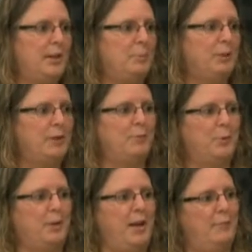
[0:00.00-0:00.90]
it. I'm looking
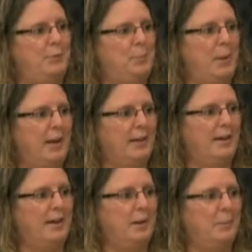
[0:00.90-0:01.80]
forward to having you
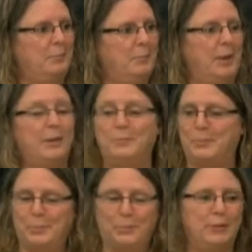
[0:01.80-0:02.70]
back. Um, we got a
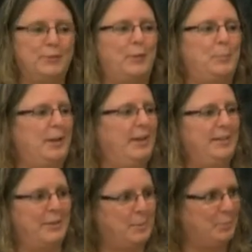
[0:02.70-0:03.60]
surprise for everybody
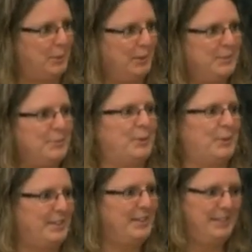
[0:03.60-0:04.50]
in a couple weeks
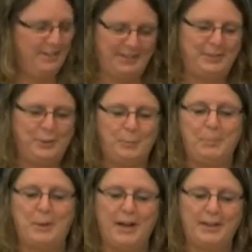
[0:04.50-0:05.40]
where you'll be
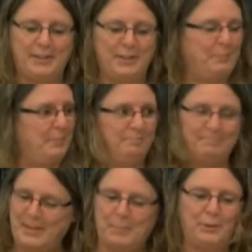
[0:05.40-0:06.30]
back, and I,
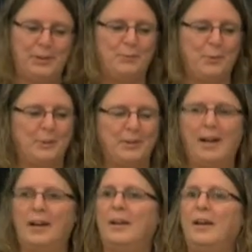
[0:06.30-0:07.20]
I'm looking forward to
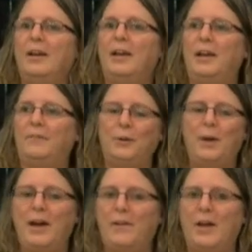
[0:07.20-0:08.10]
that. Good. If you
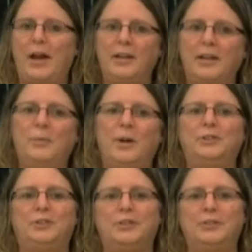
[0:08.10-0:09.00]
have any
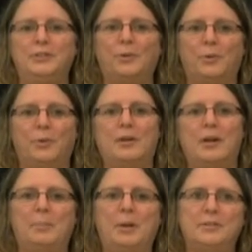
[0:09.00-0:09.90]
questions or
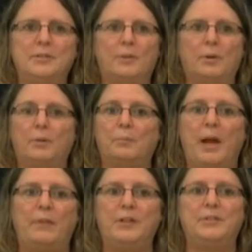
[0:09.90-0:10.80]
comments or
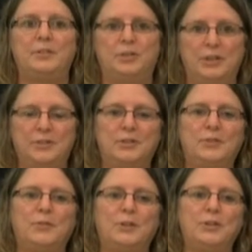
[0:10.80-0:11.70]
have any
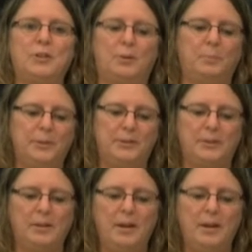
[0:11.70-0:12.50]
suggestions for the show, please